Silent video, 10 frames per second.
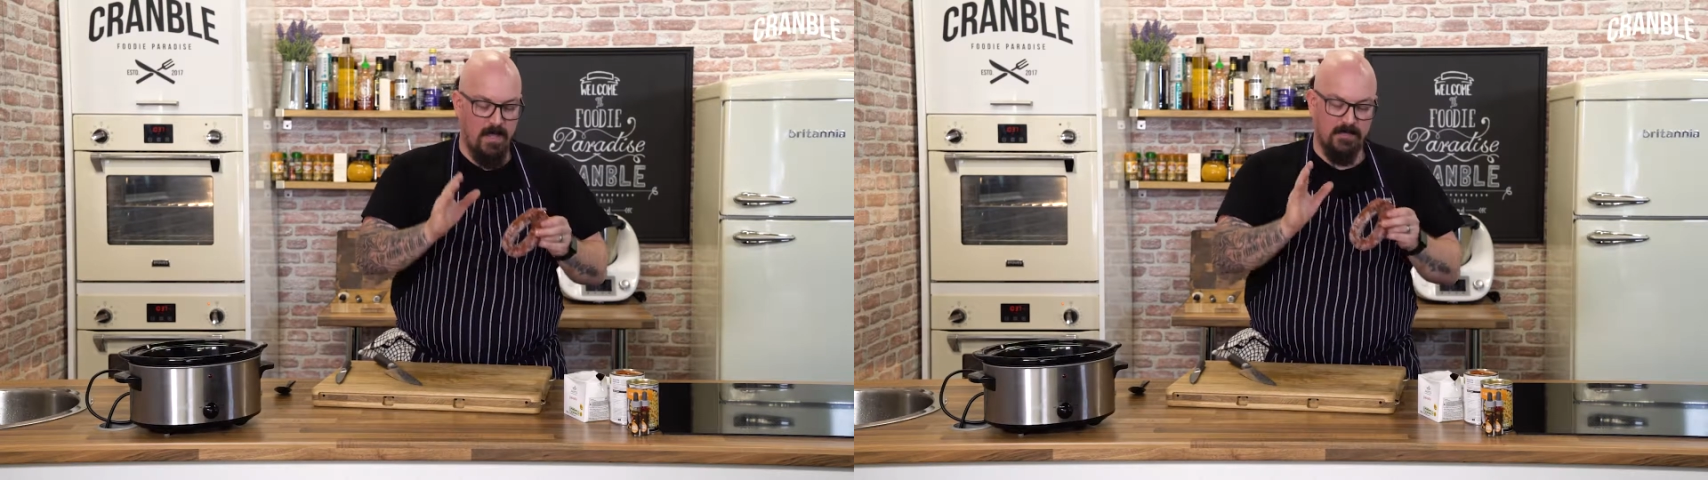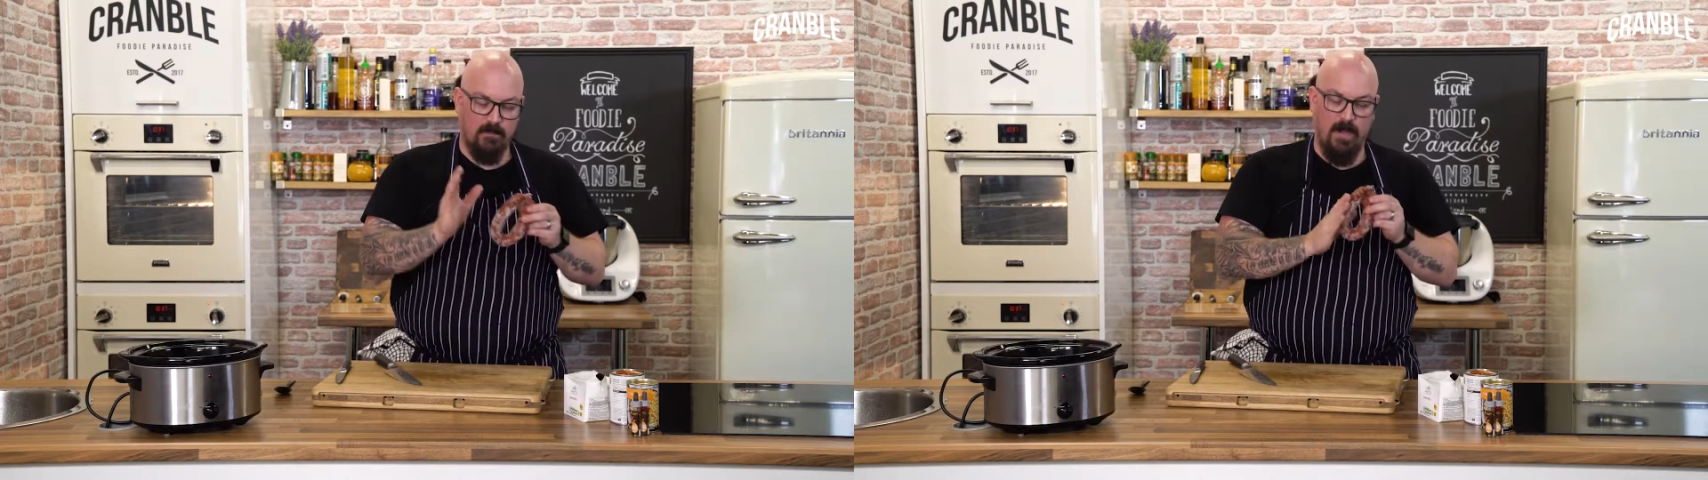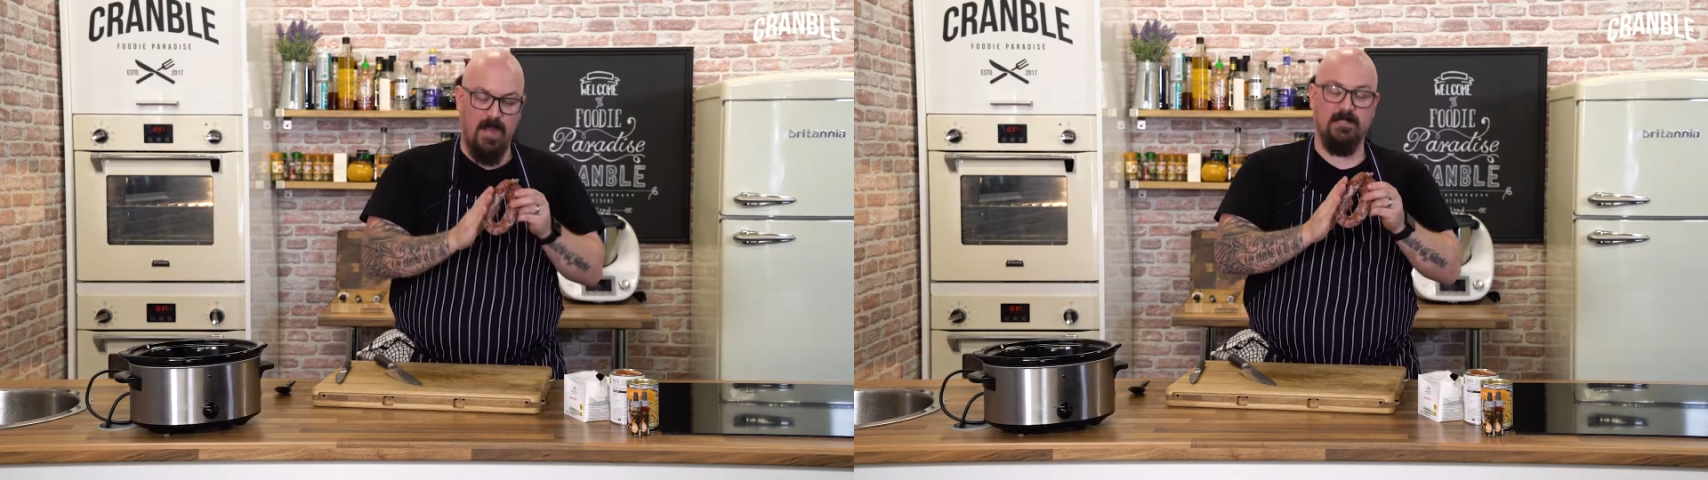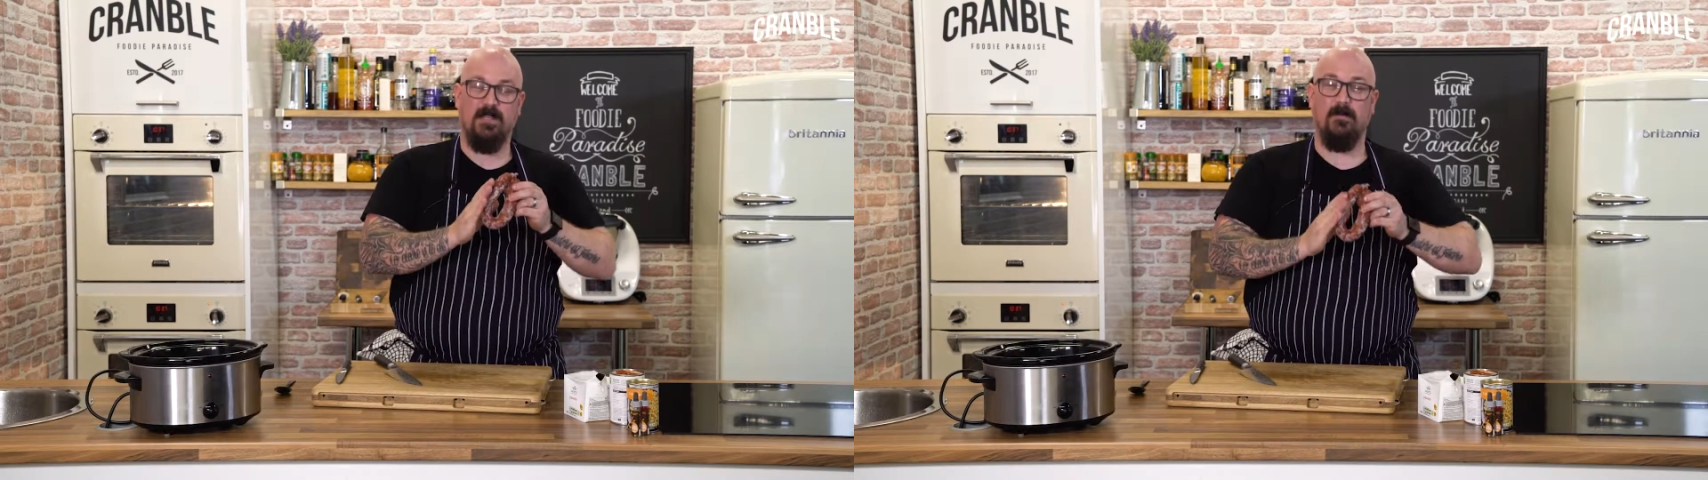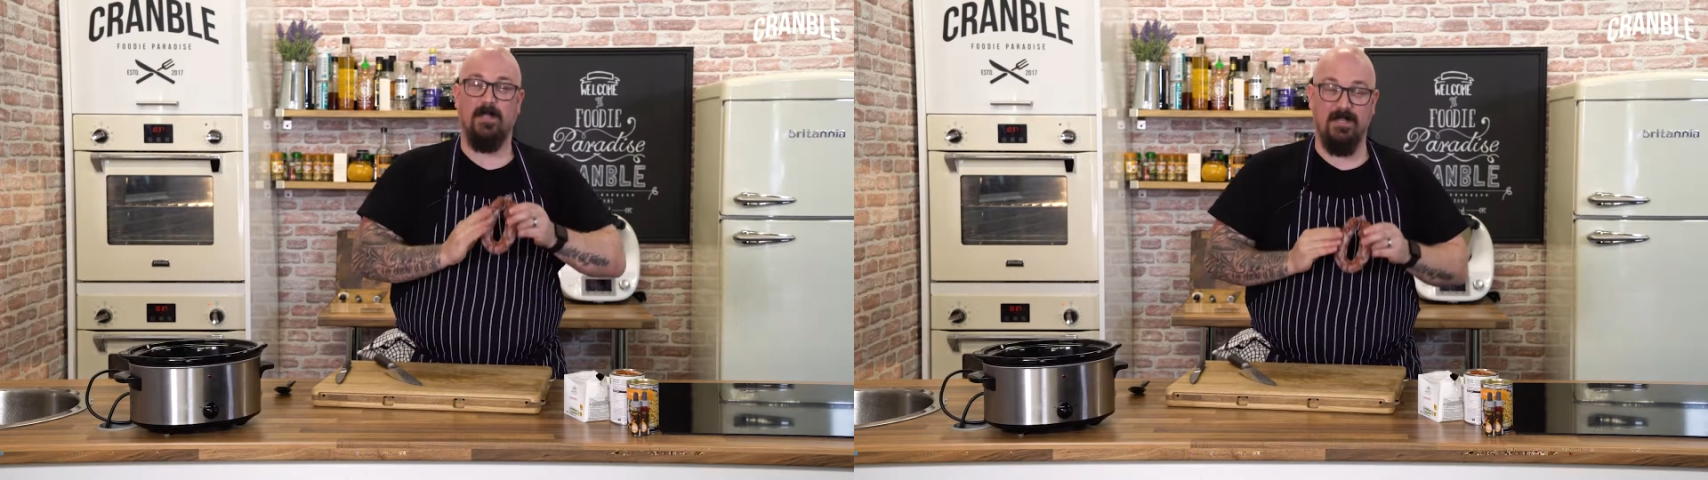So when that's
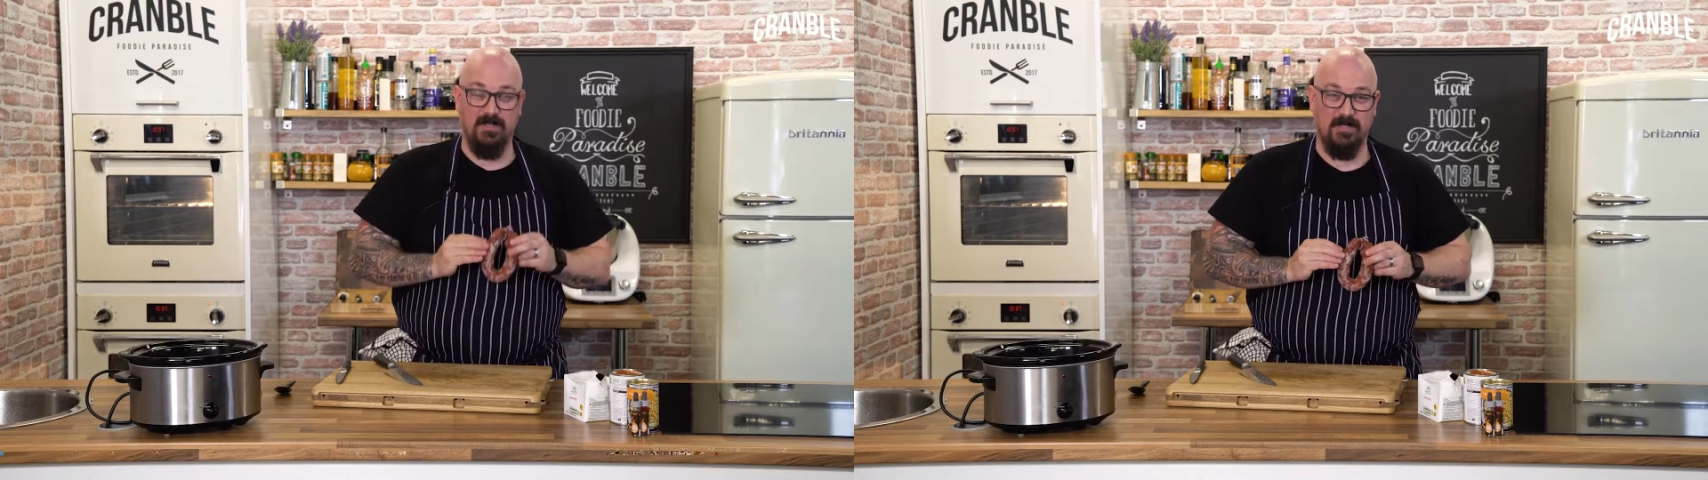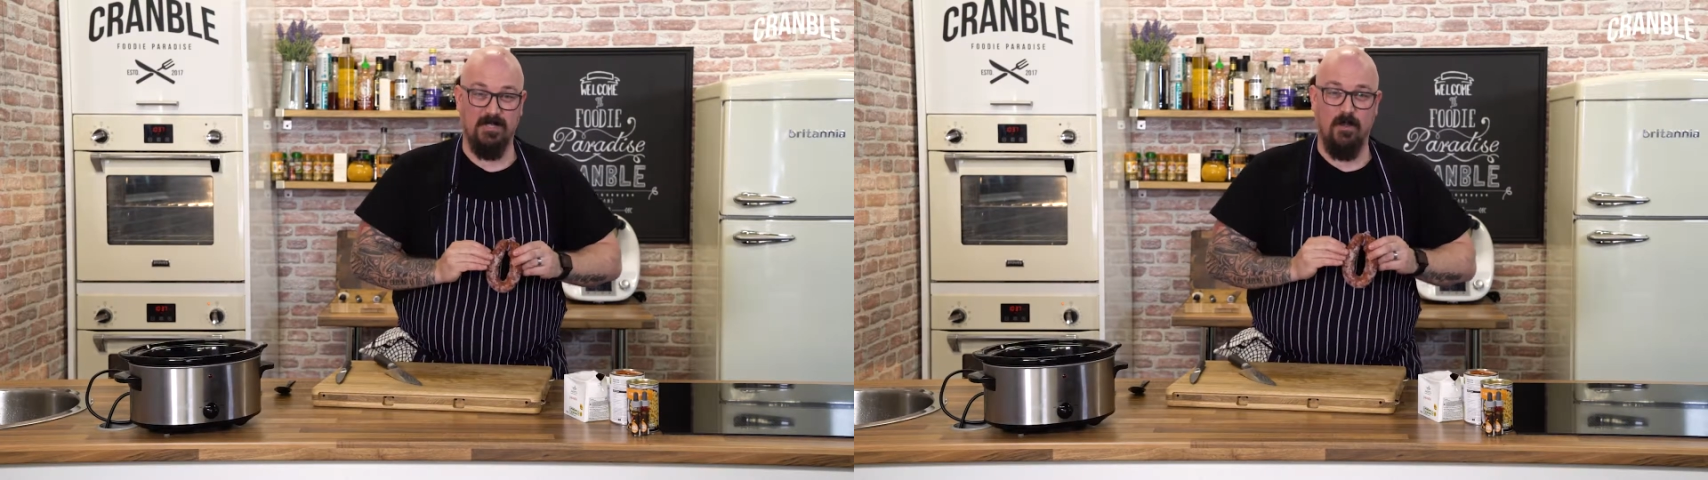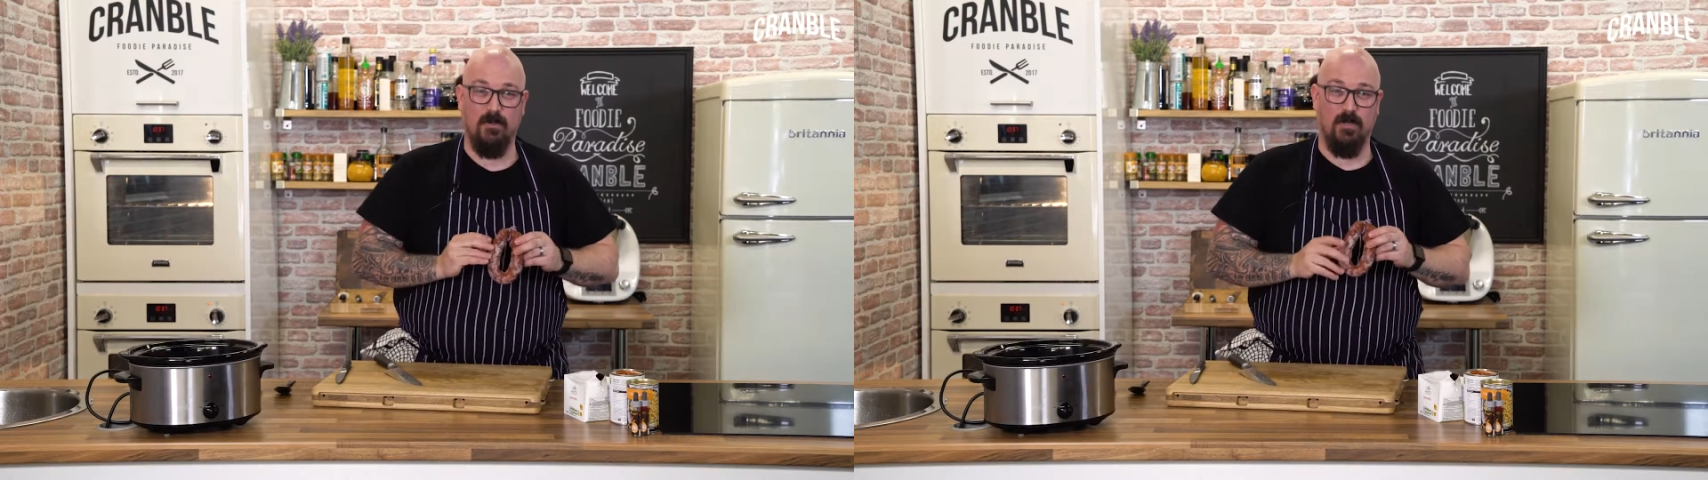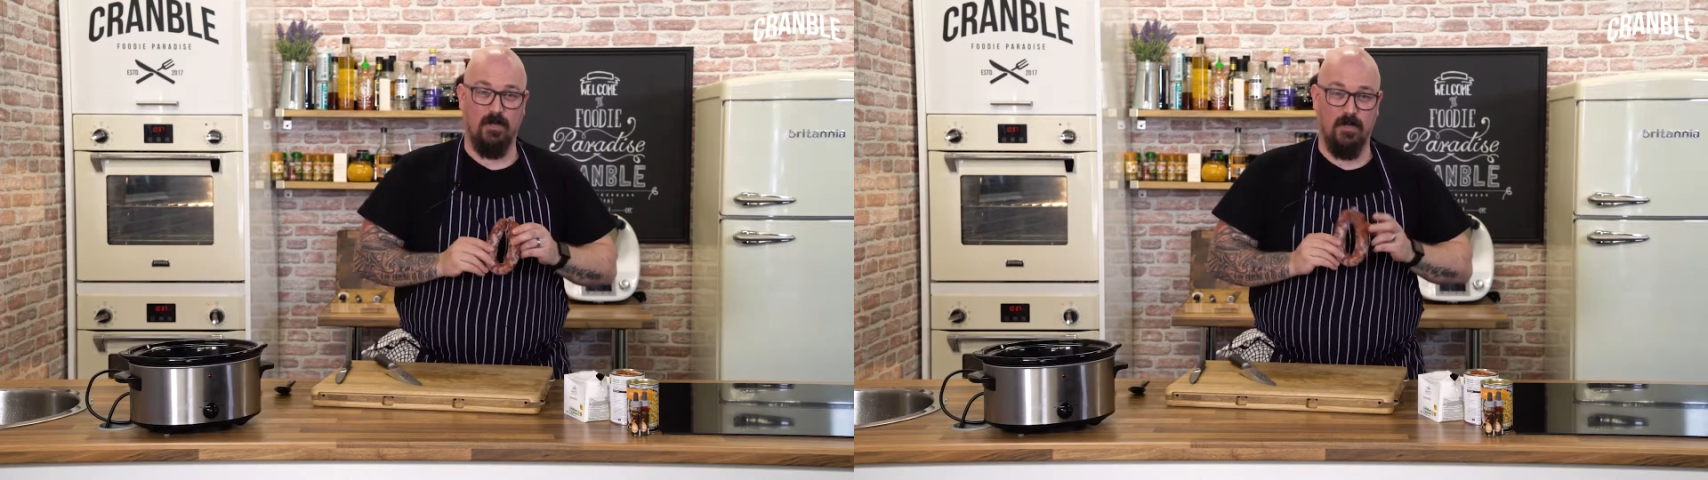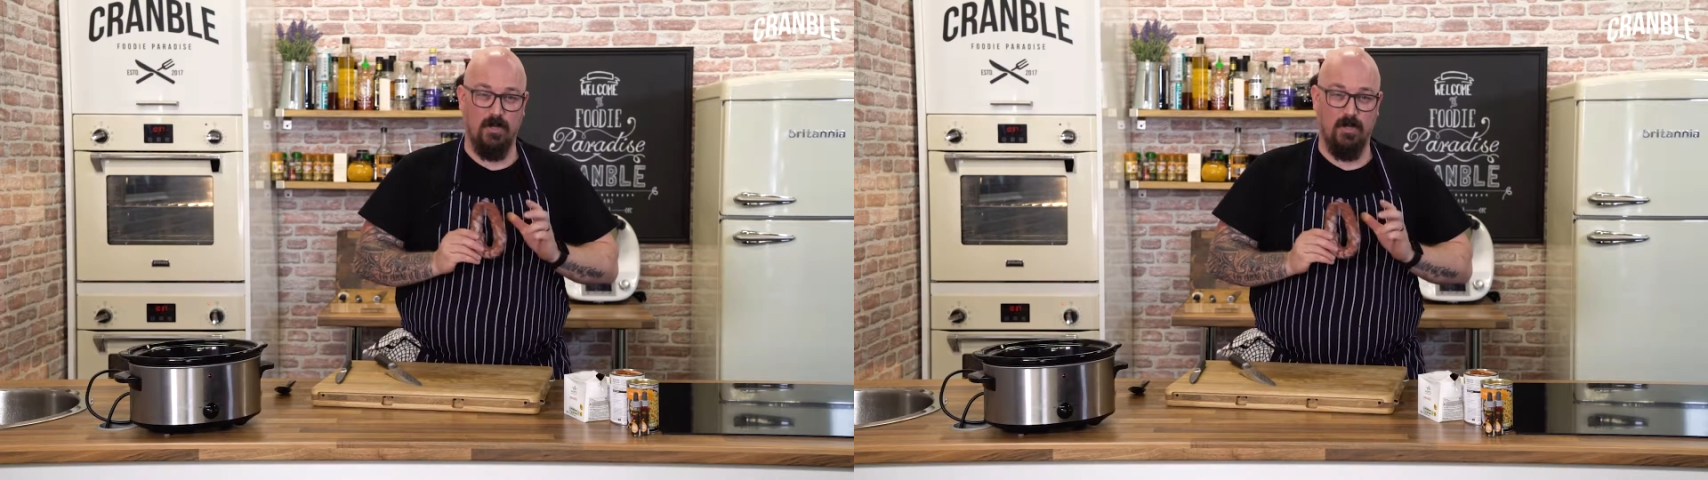going to be in your slow cooker